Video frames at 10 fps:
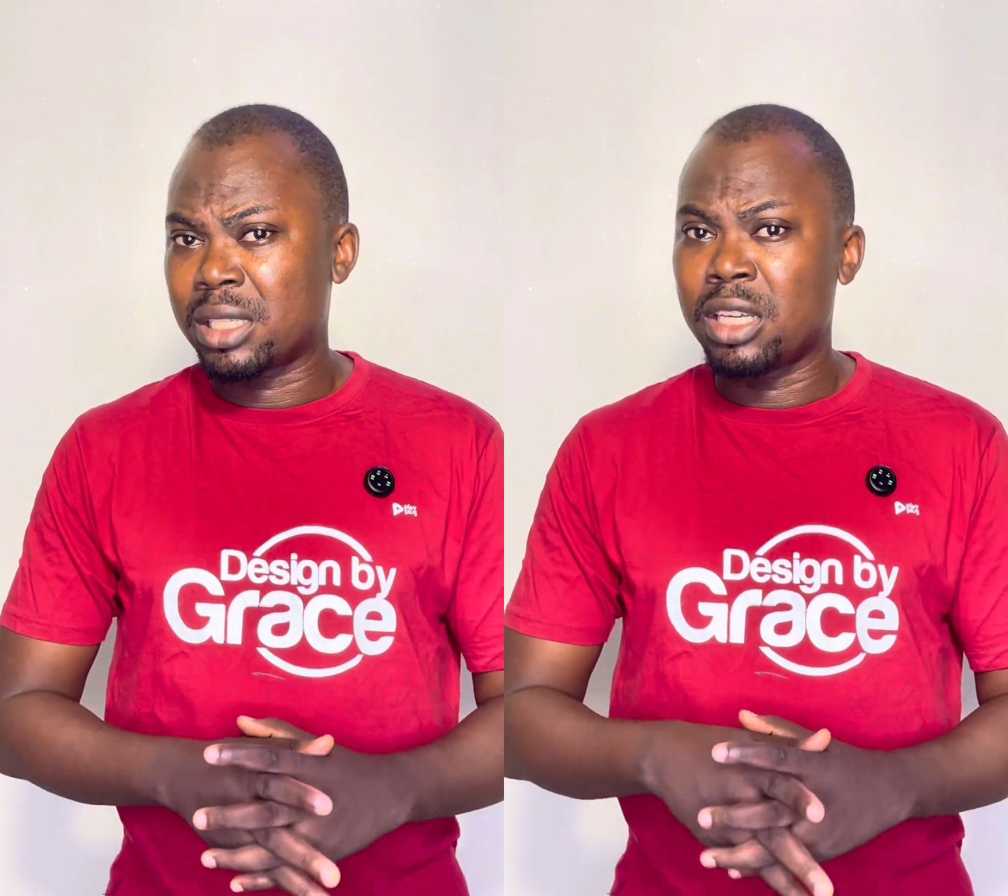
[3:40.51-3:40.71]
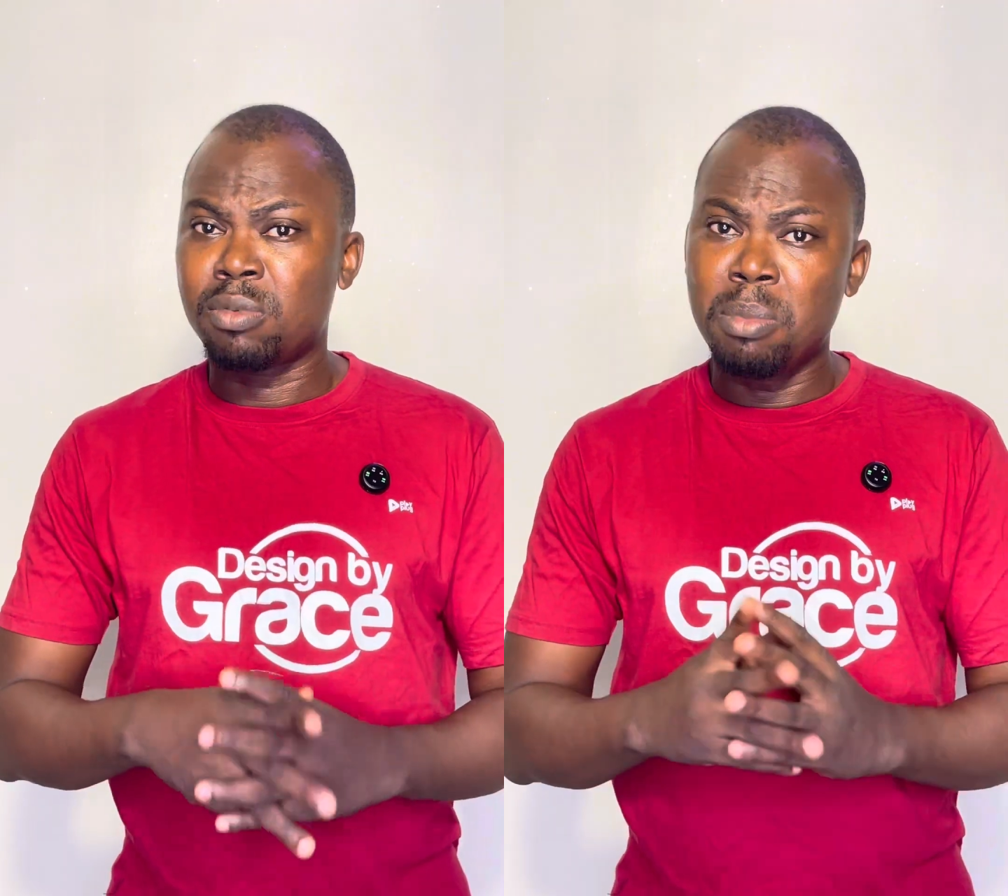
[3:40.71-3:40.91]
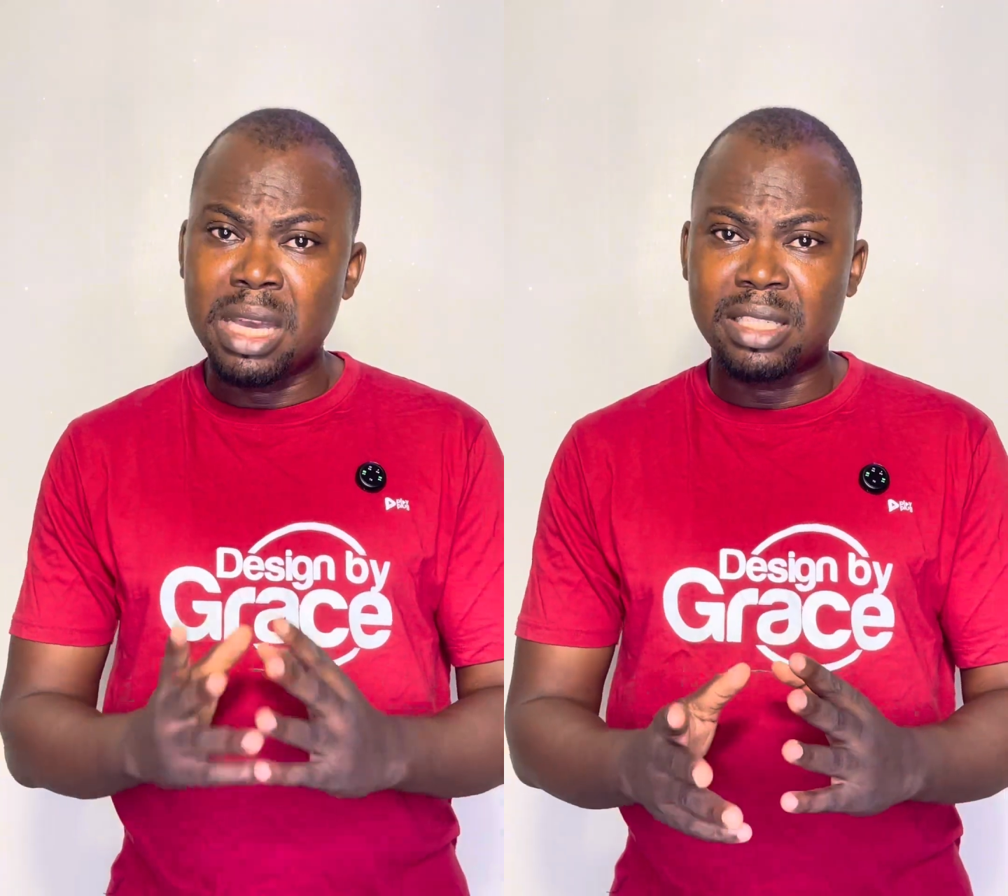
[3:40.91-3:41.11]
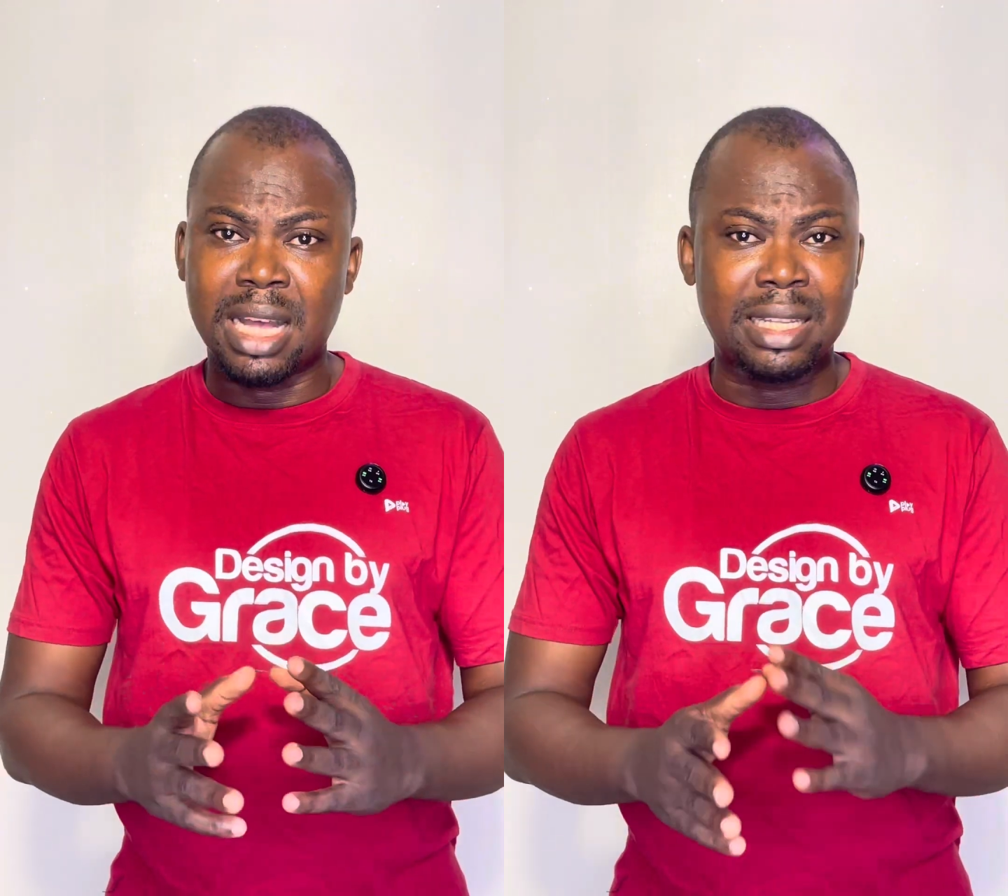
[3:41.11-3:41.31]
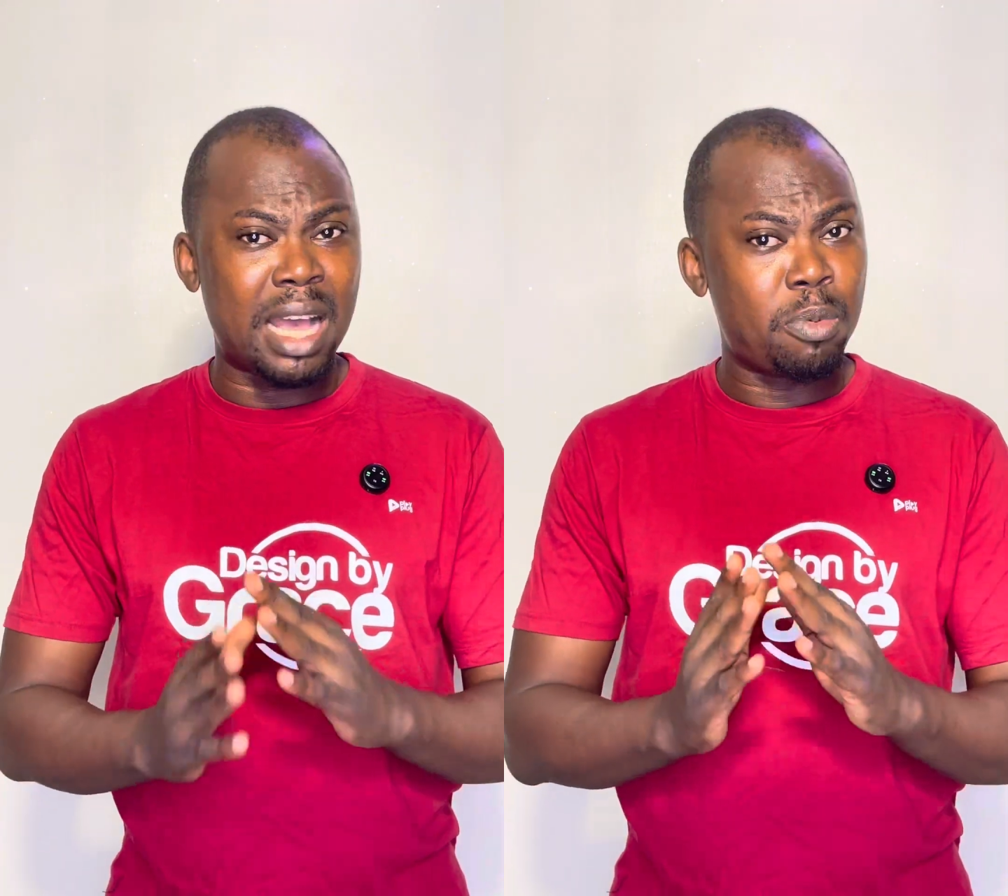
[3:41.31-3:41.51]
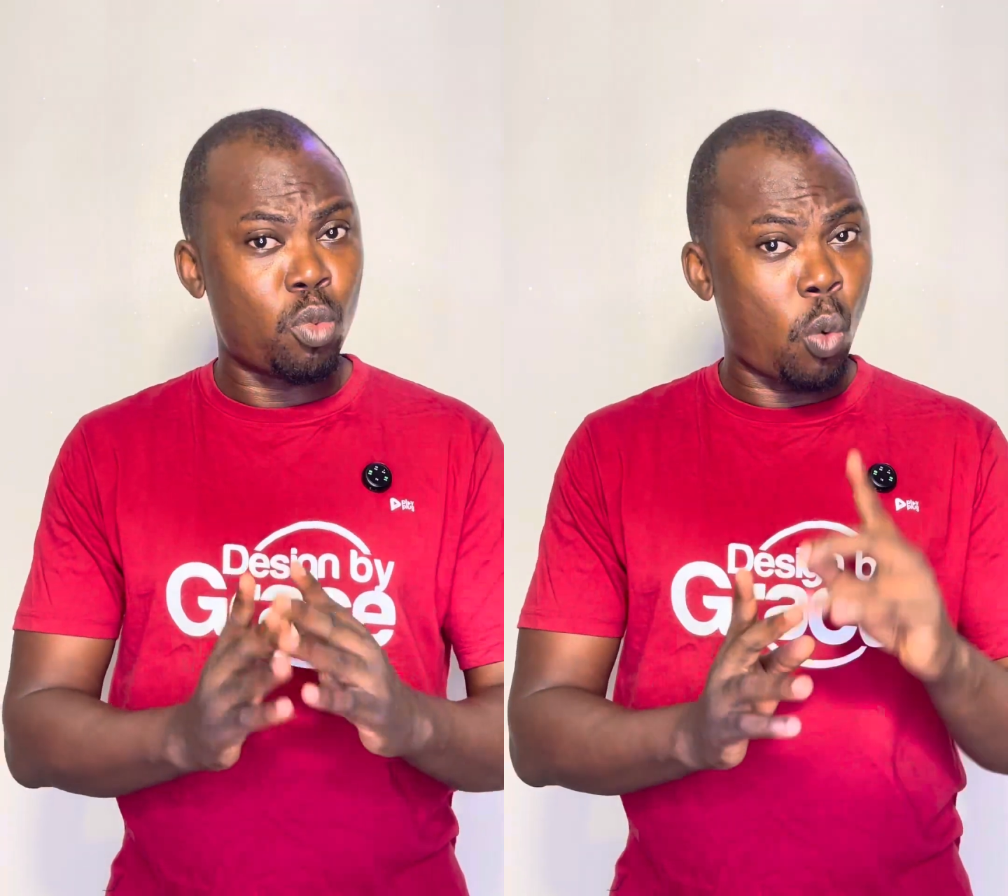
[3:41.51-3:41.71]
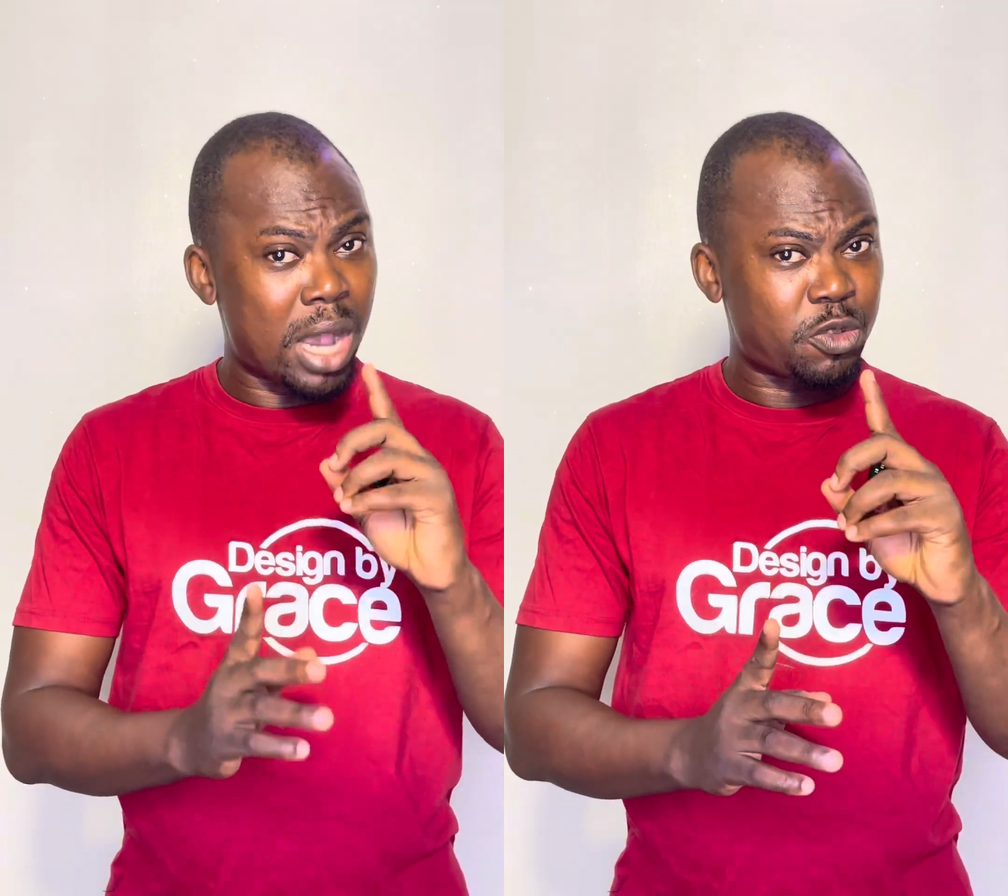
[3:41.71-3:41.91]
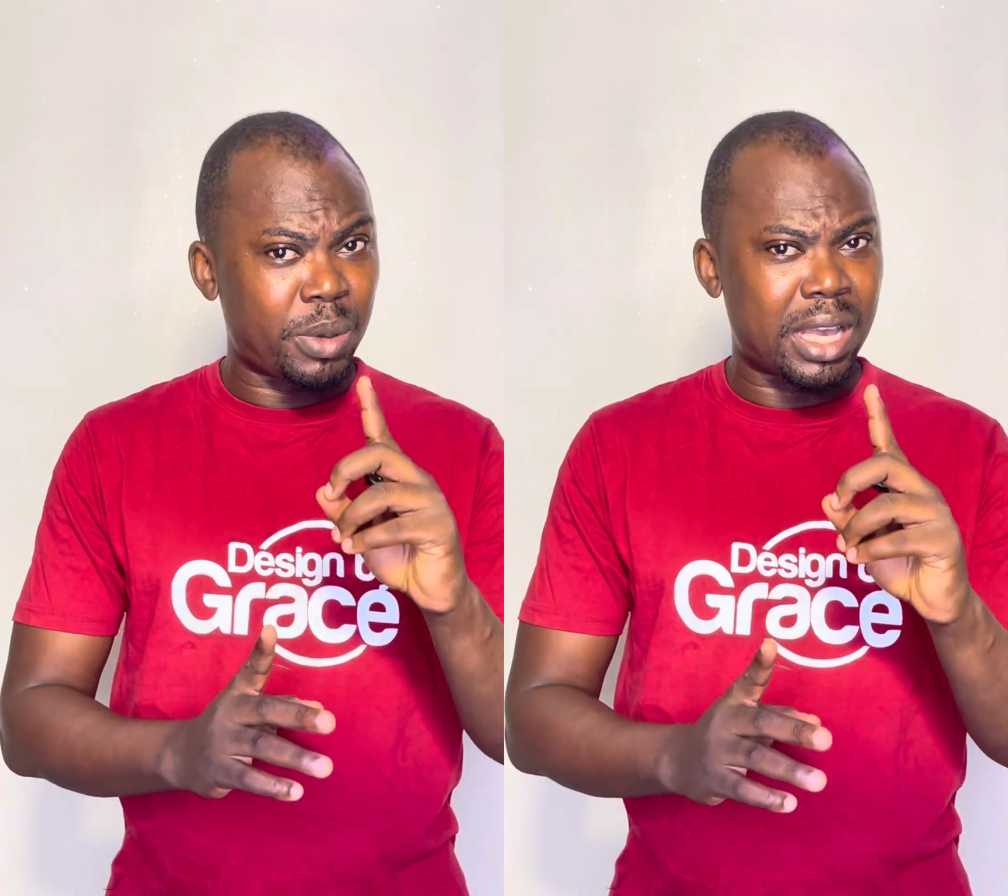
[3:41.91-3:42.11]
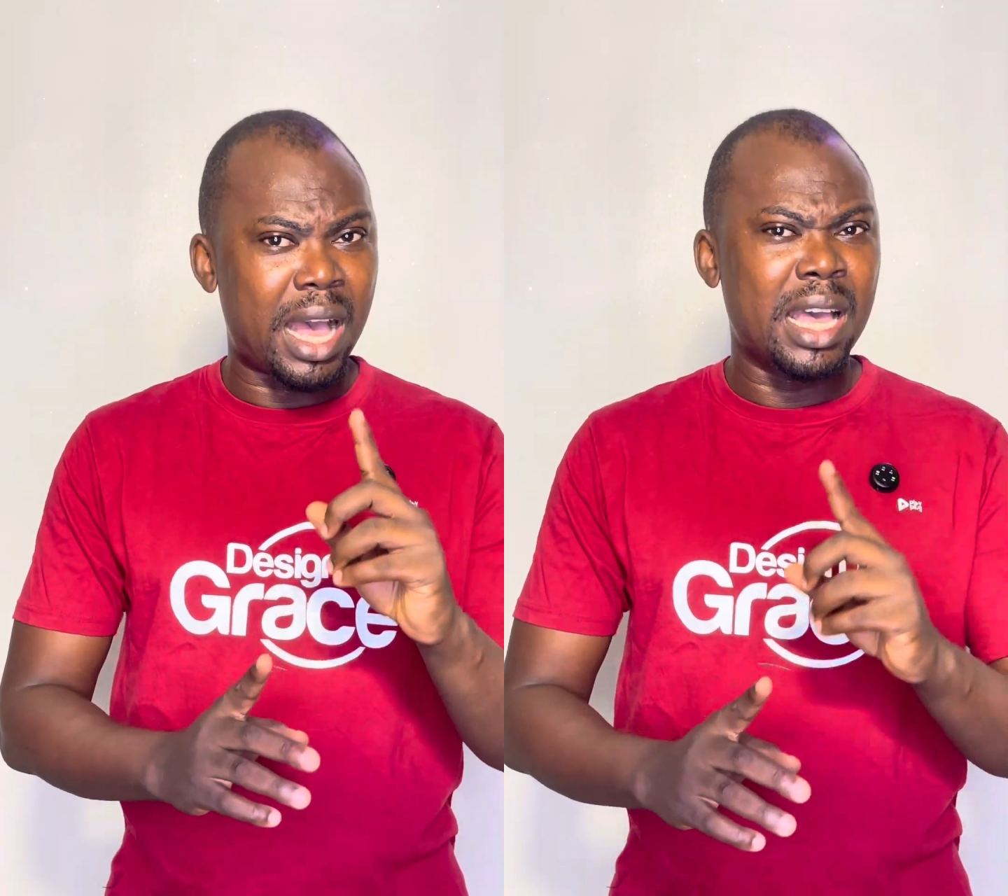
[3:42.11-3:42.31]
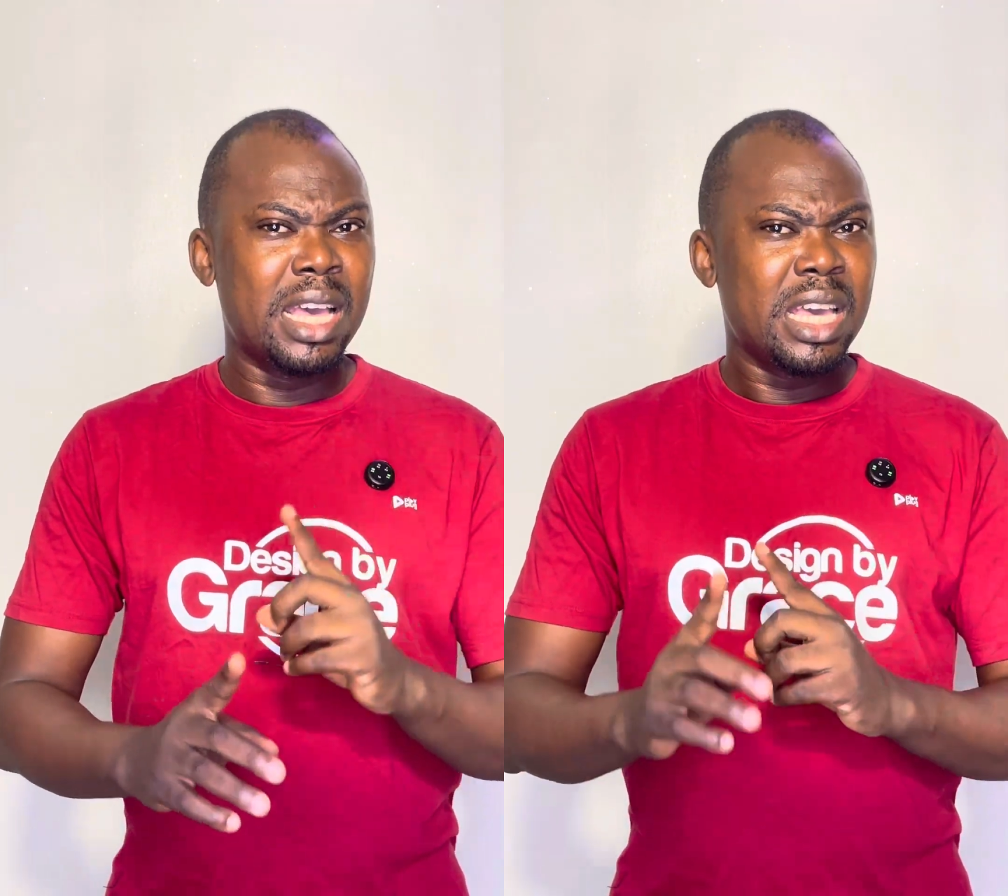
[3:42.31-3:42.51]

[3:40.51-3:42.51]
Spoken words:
it means that that one speaker